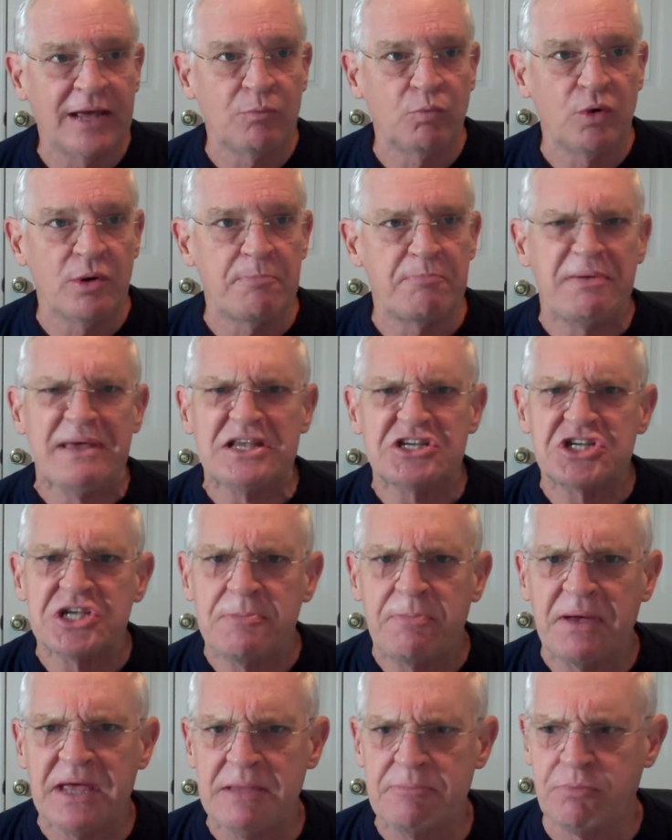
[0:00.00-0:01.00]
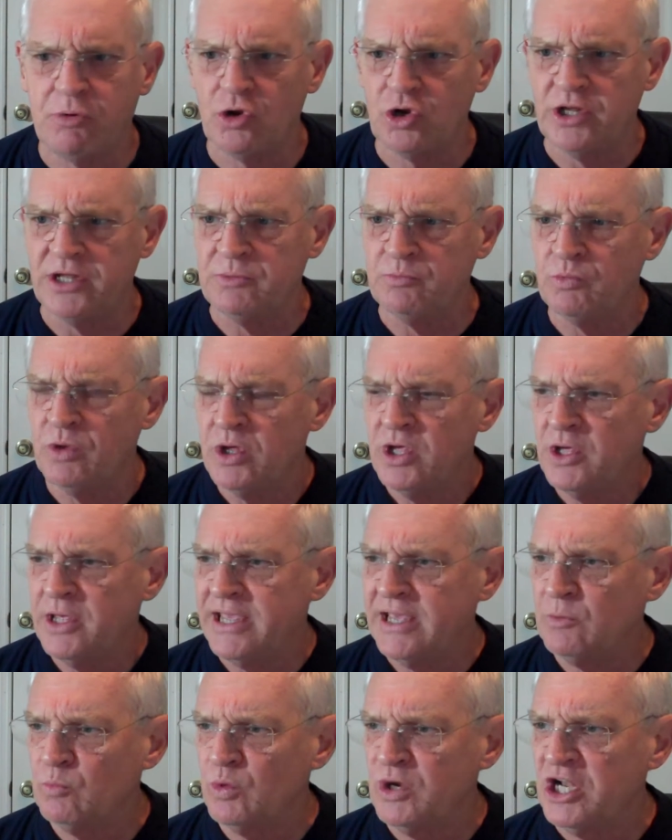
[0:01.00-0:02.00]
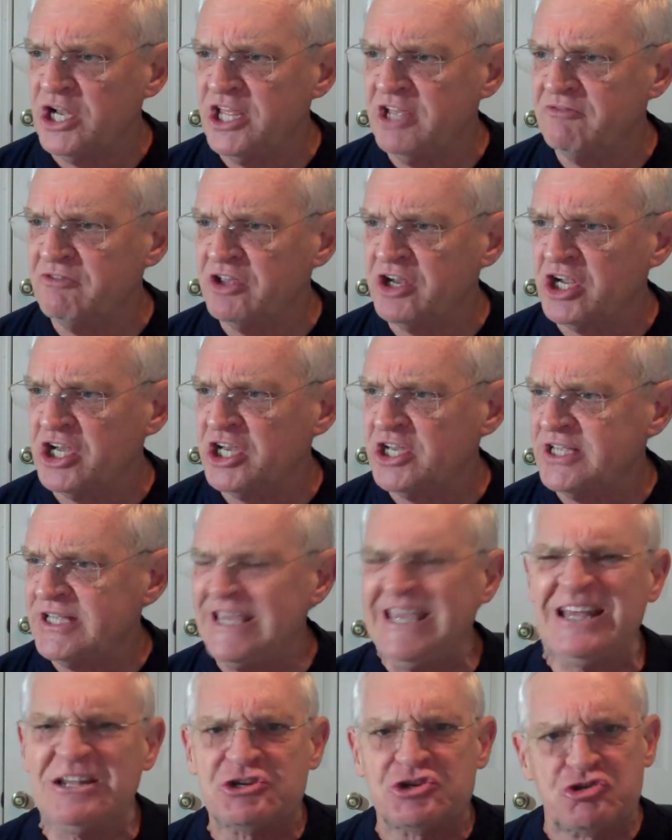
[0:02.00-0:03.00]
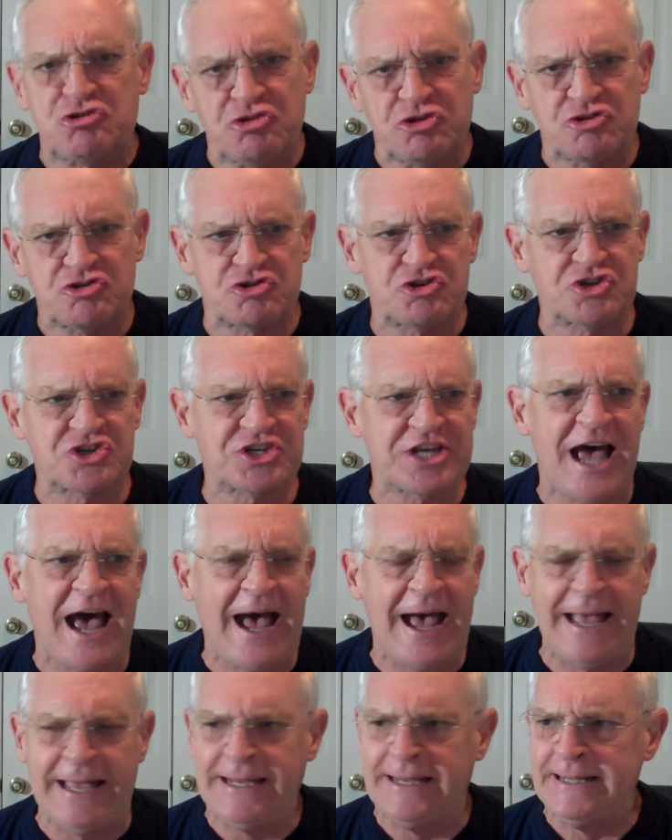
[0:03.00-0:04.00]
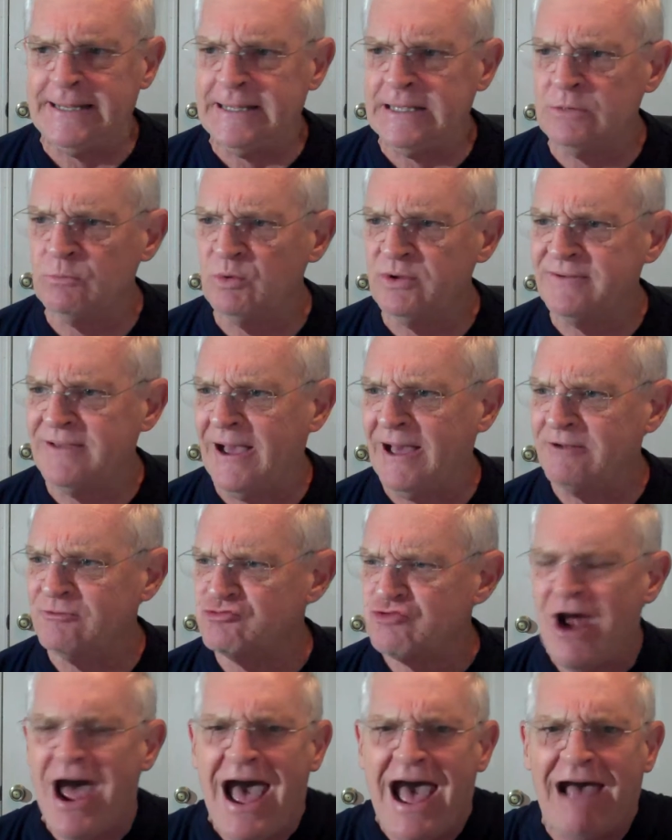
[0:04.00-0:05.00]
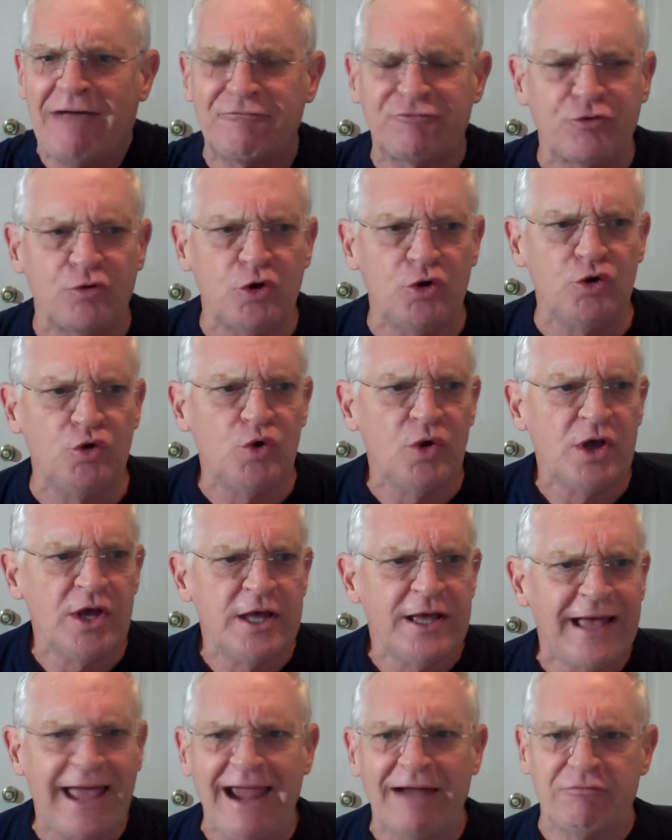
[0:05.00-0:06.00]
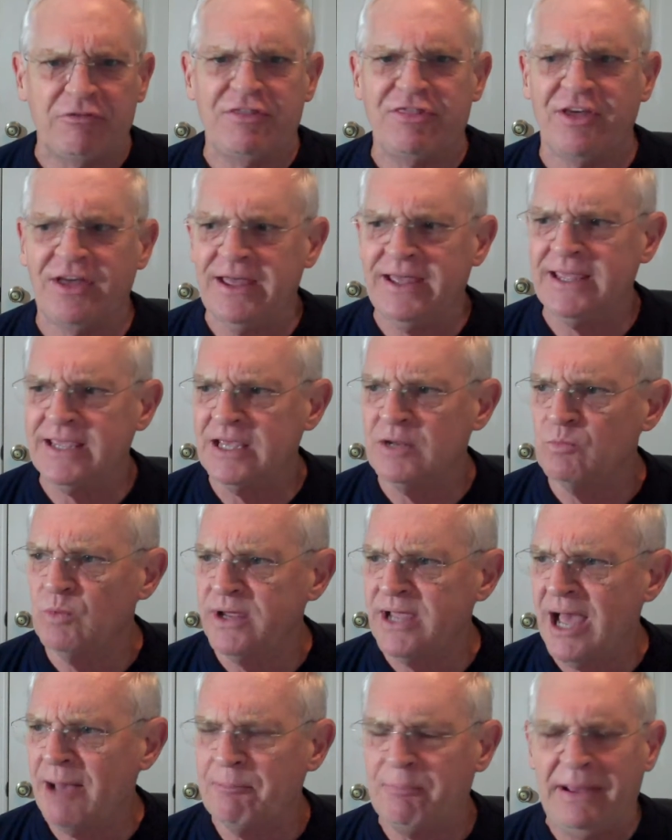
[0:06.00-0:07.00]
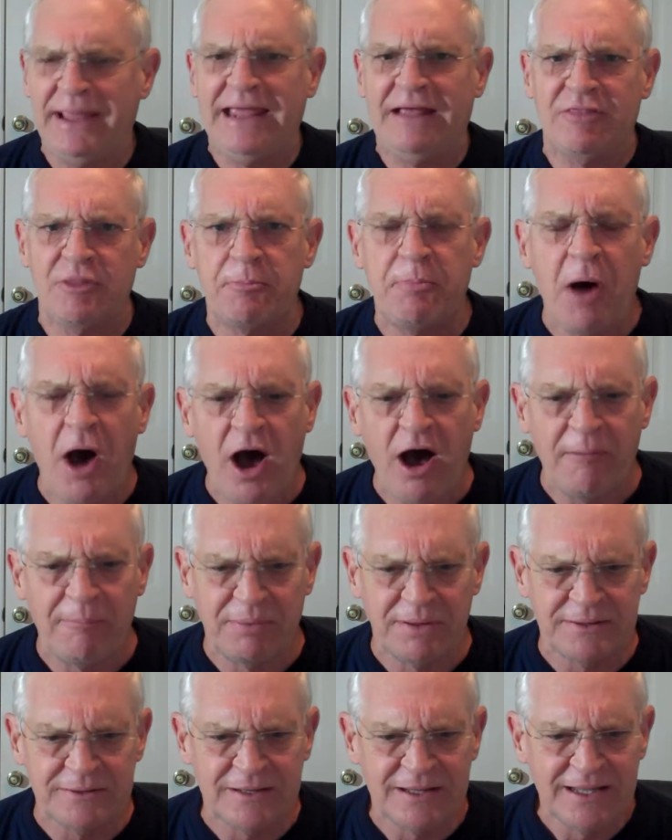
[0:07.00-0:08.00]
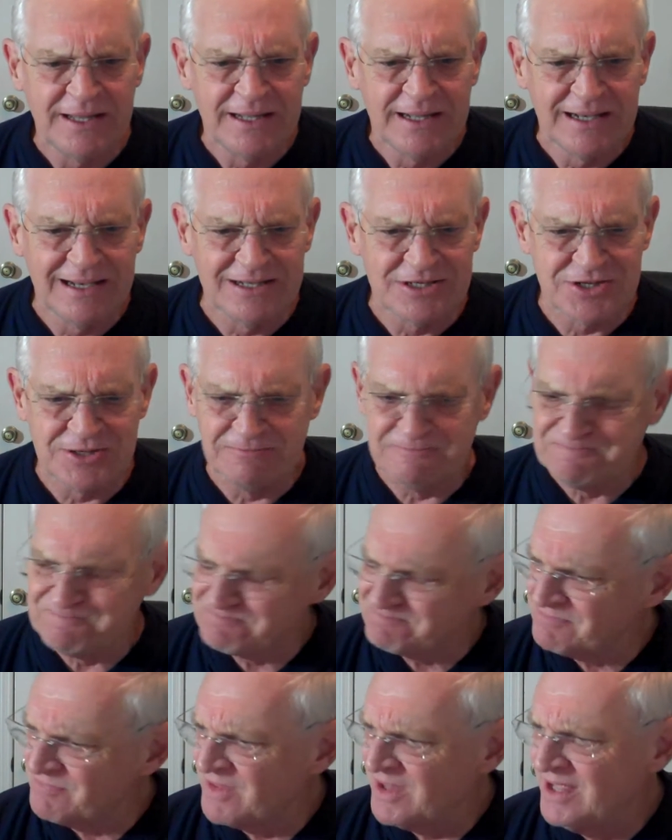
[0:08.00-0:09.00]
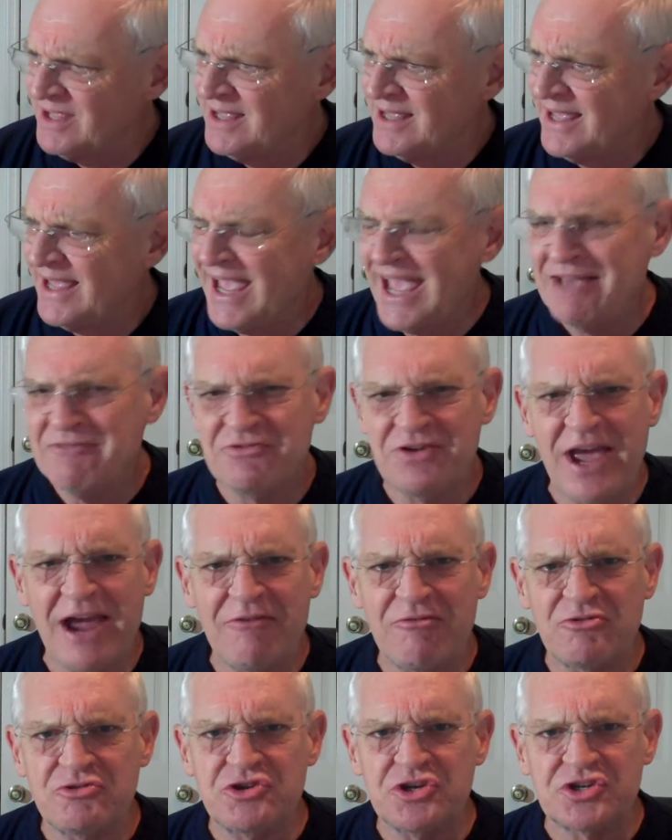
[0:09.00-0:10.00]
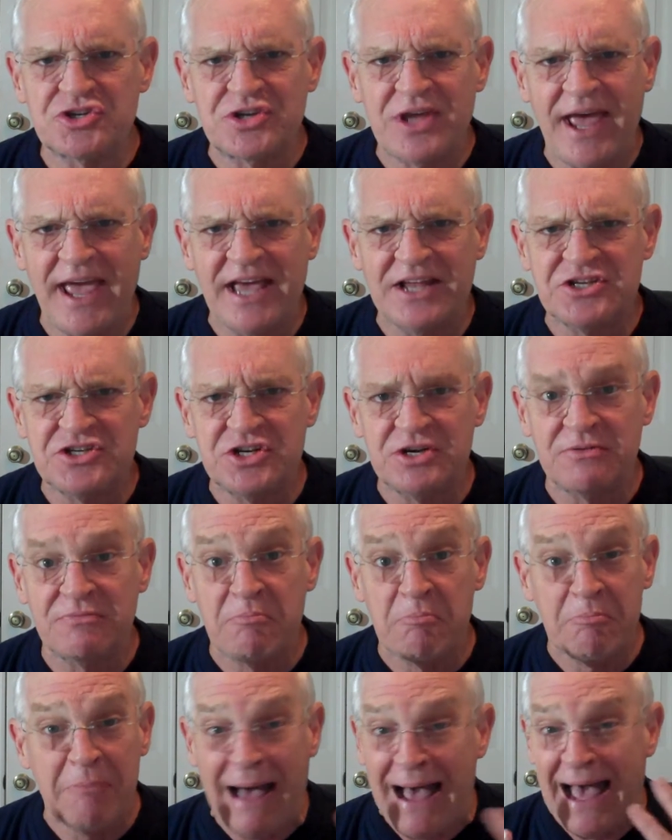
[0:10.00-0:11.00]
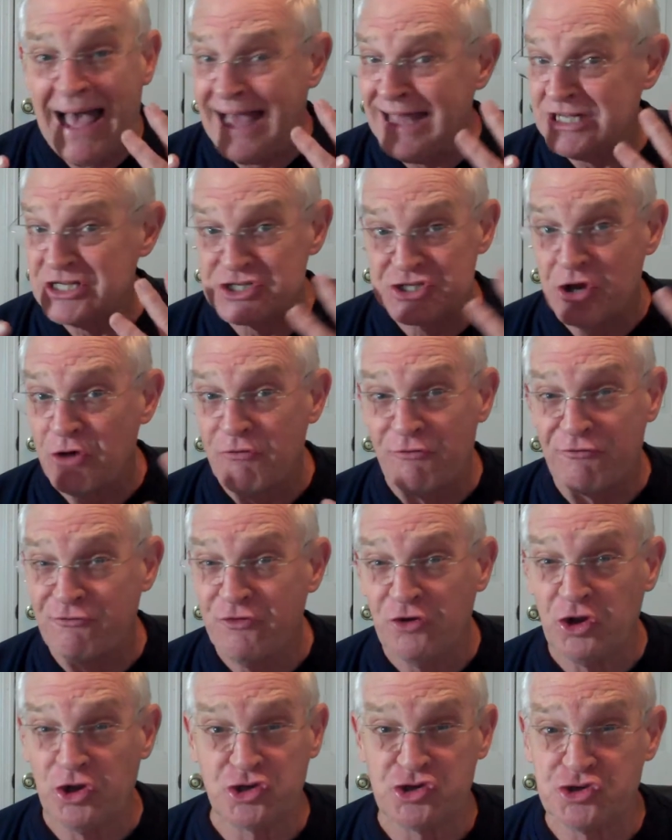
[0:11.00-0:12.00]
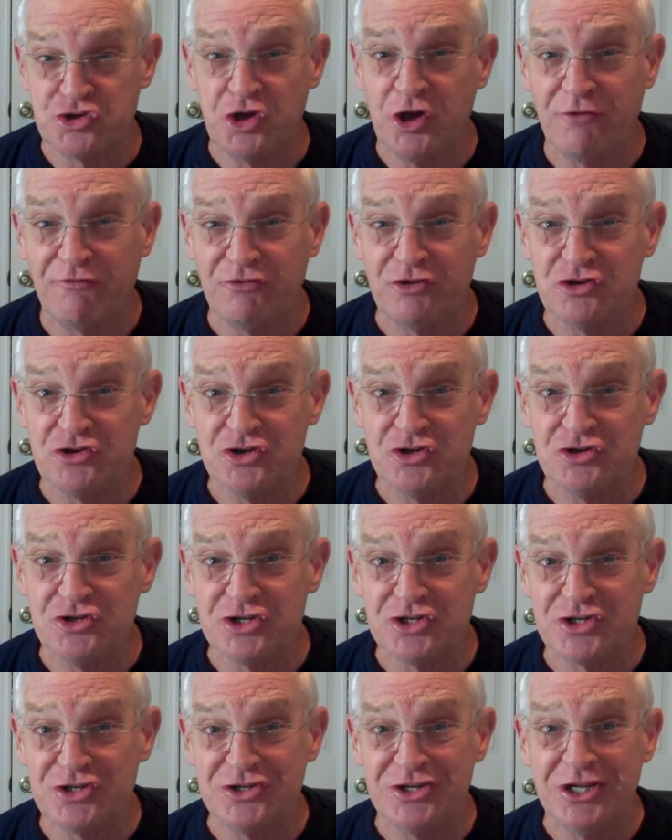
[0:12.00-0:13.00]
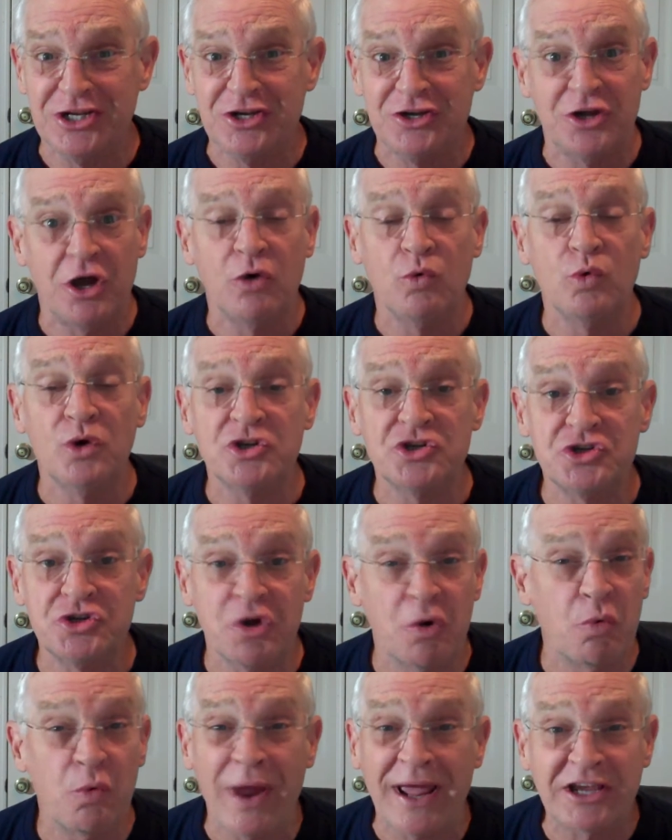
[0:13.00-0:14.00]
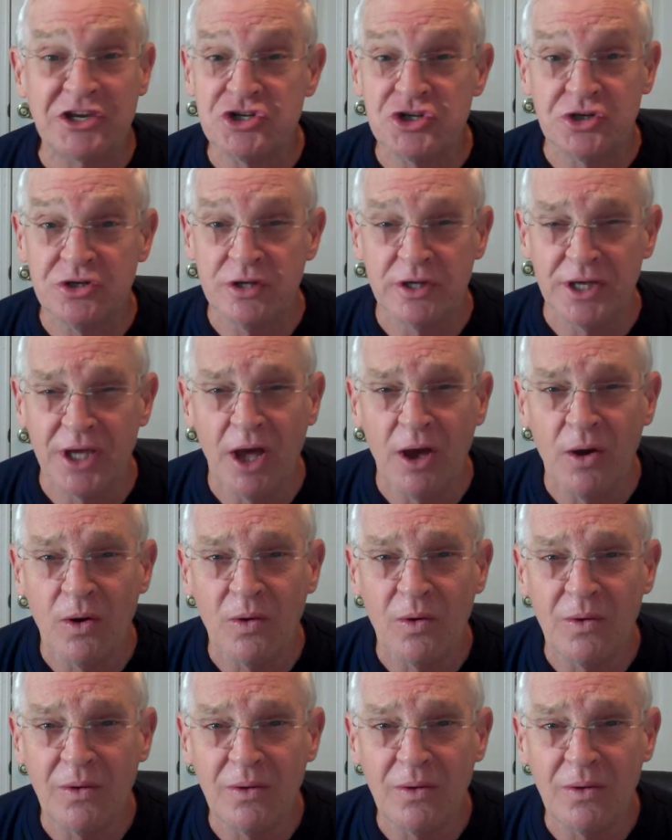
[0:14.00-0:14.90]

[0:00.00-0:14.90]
we're busy people, and we live in an instant society, and we got drive-through everything, and we got pay at the pump. And listen, have you ever just had your mind so full of stuff that you just didn't know which direction to go?